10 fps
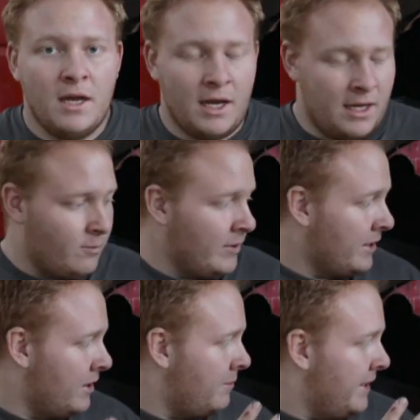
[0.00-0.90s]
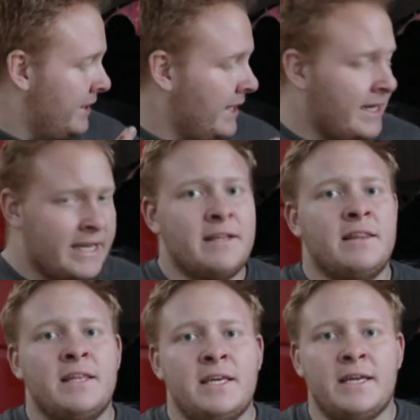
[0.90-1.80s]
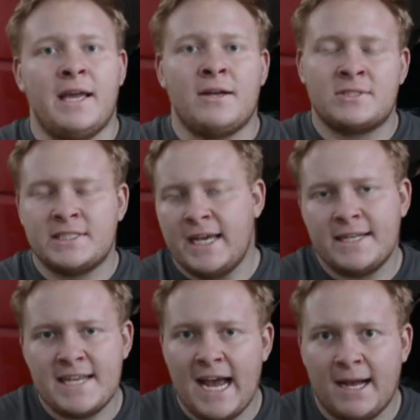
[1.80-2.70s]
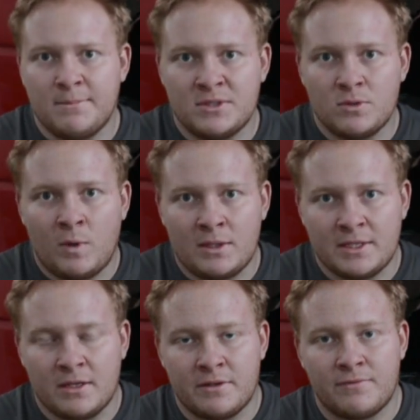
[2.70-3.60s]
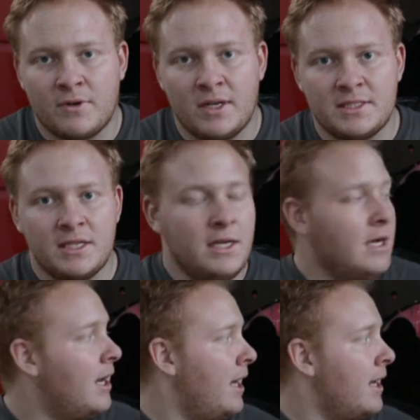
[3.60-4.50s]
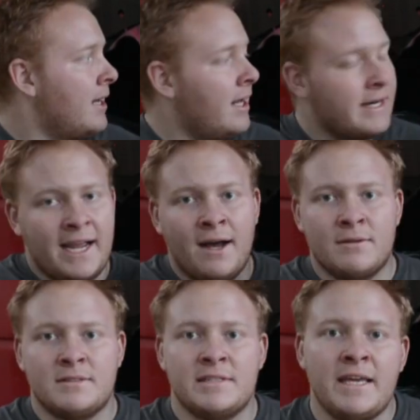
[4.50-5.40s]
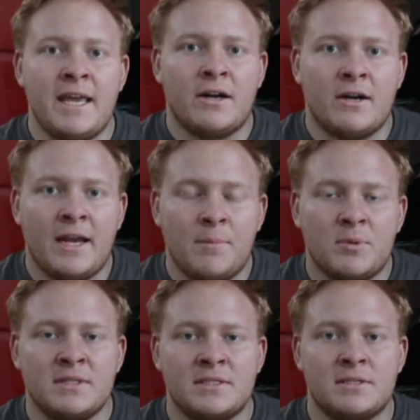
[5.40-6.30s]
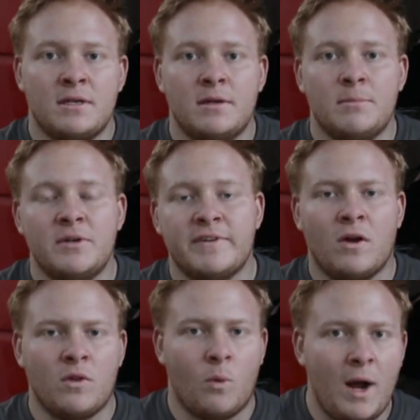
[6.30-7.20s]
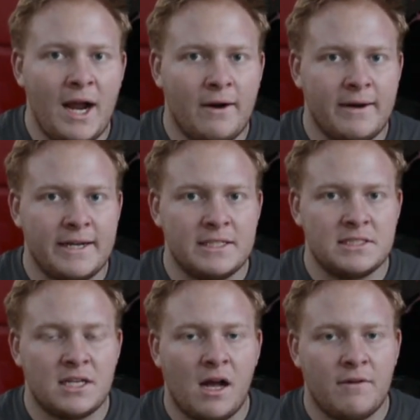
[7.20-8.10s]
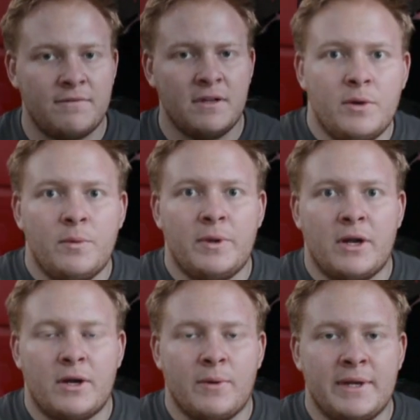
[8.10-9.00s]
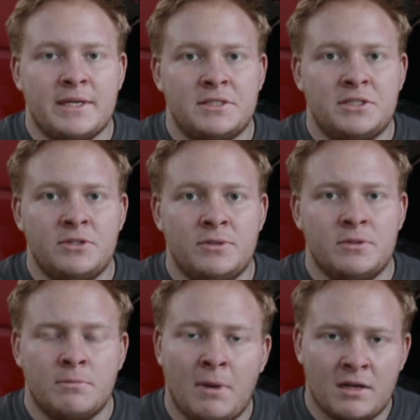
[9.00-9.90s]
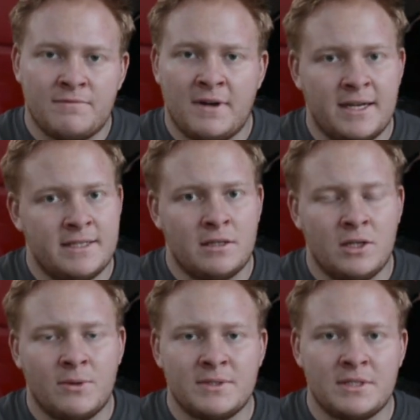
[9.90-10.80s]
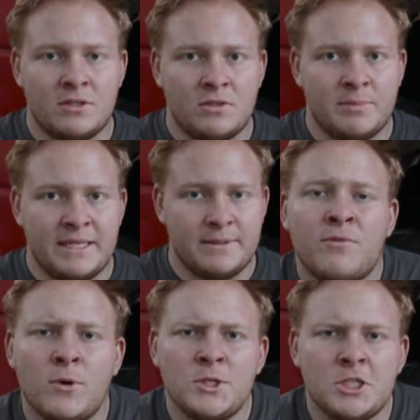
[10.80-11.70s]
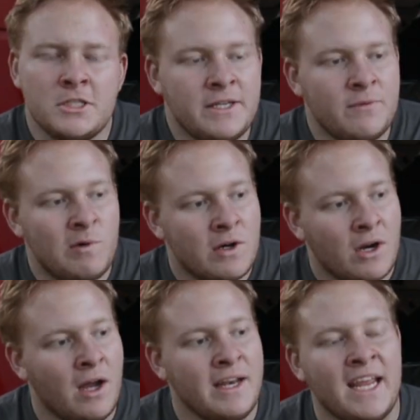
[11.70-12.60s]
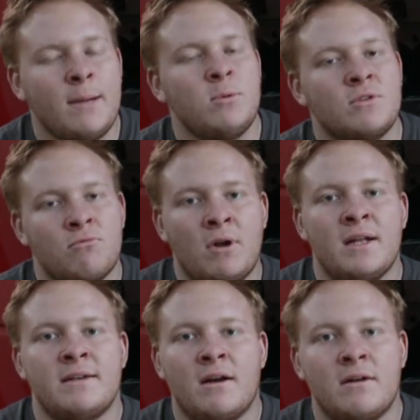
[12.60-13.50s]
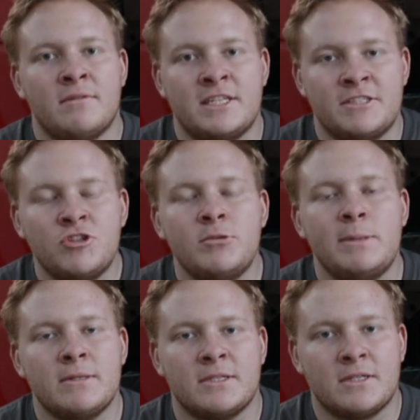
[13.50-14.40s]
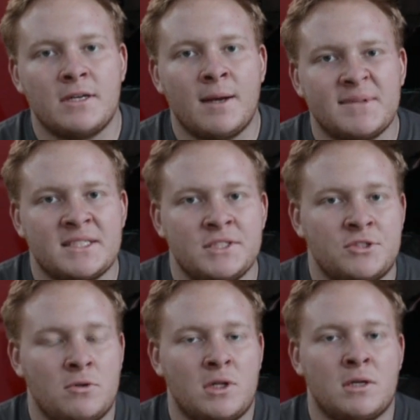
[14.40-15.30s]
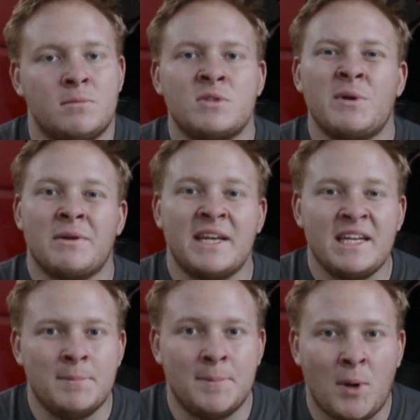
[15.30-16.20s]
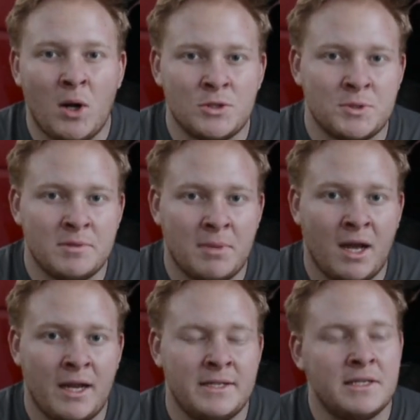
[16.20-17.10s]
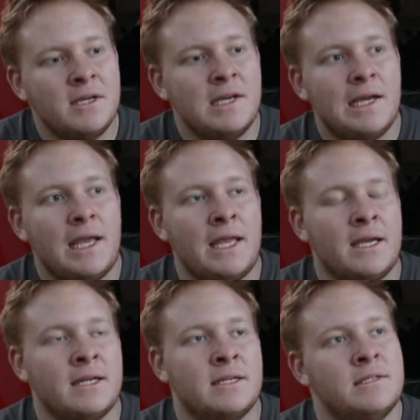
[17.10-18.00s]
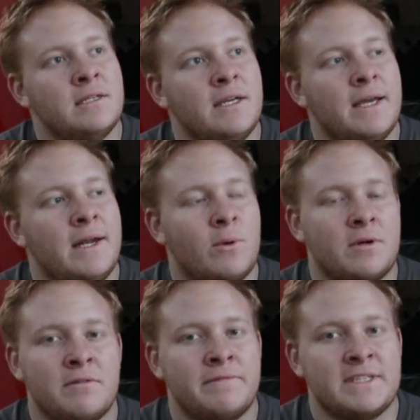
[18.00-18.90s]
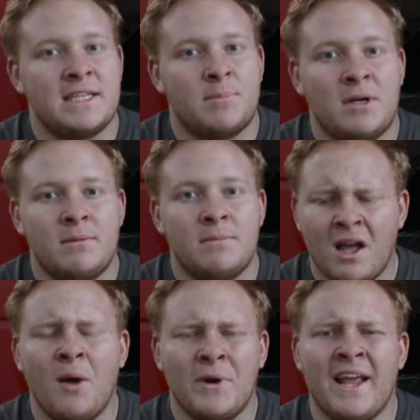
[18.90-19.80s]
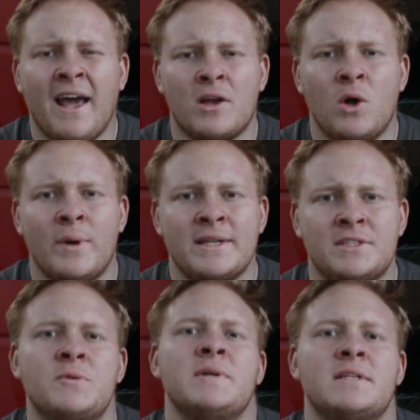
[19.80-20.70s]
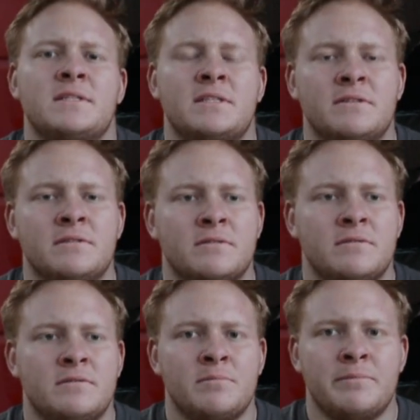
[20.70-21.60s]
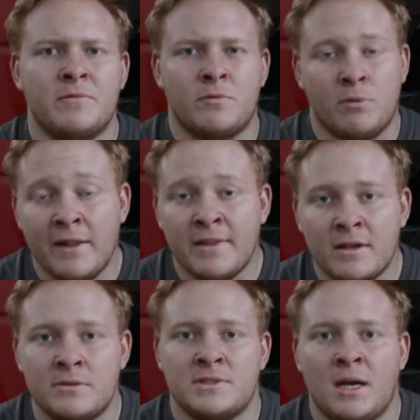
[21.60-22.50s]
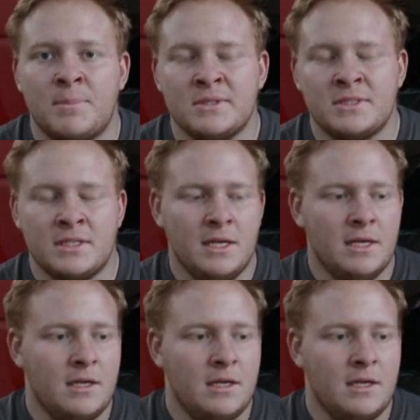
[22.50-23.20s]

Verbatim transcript: Uh, we're going to be getting the L C A tabs welded on the front, uh, cutting out the inner aprons, moving all the wiring and stuff. We are going to modify the lowers a little bit. Fortunately, we're unable to run the tubular upper control arms. We are getting ball joint bind, and in order to fix that problem, a lot would have had to go into it to run those uppers.